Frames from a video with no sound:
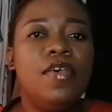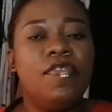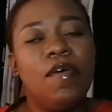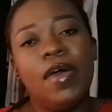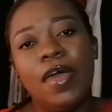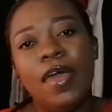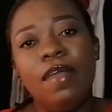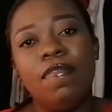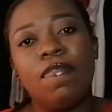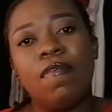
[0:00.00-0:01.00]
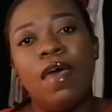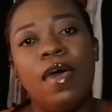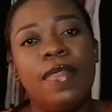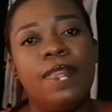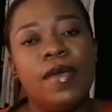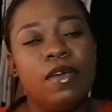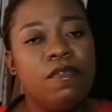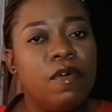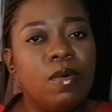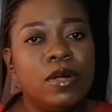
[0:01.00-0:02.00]
So guys, thank
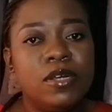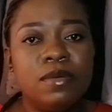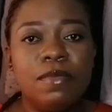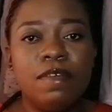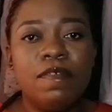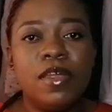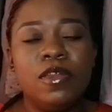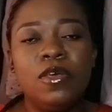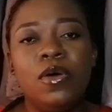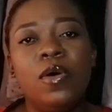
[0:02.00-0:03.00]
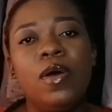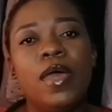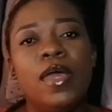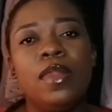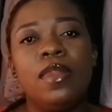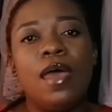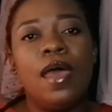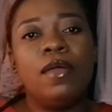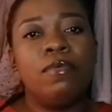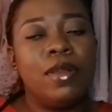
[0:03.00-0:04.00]
you for watching my video, and
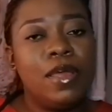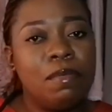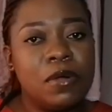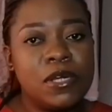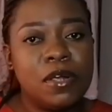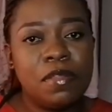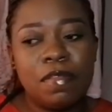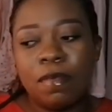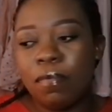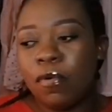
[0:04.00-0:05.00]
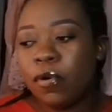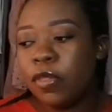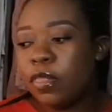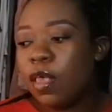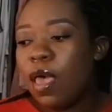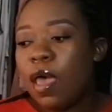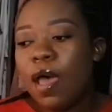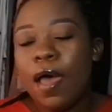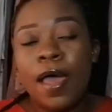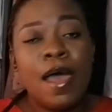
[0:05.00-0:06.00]
I really appreciate the support.
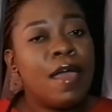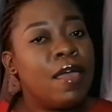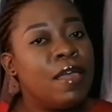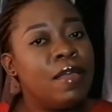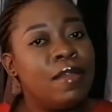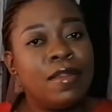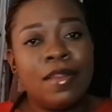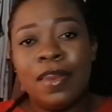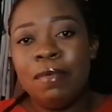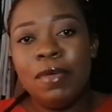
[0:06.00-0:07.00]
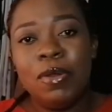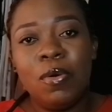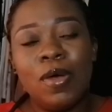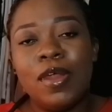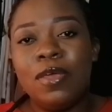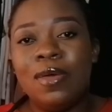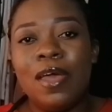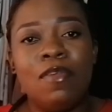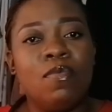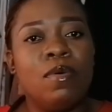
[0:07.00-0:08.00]
Let me know, what are you
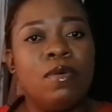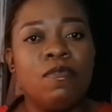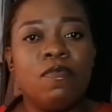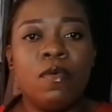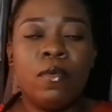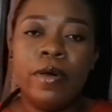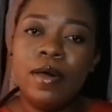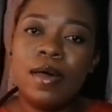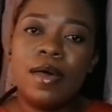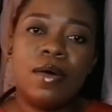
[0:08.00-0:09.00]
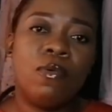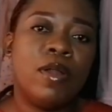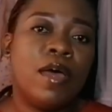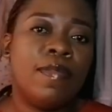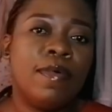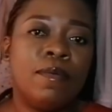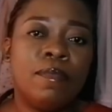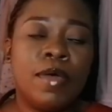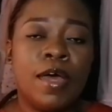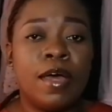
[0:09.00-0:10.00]
guys wearing for work? What other
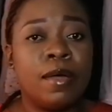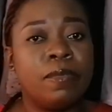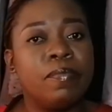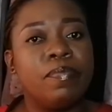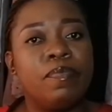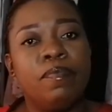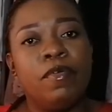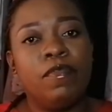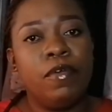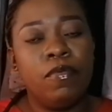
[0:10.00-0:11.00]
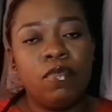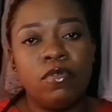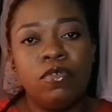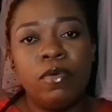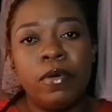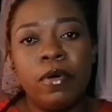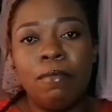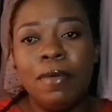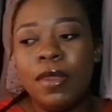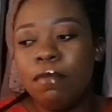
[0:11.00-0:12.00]
perfumes would you
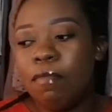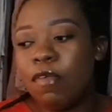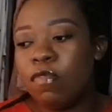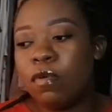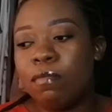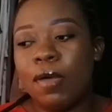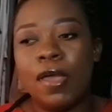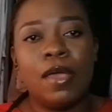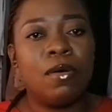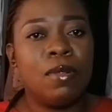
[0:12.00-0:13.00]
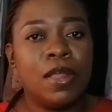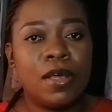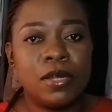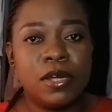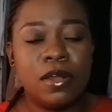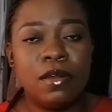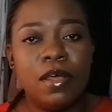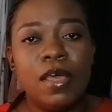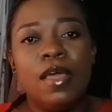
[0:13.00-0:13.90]
recommend based on my collection?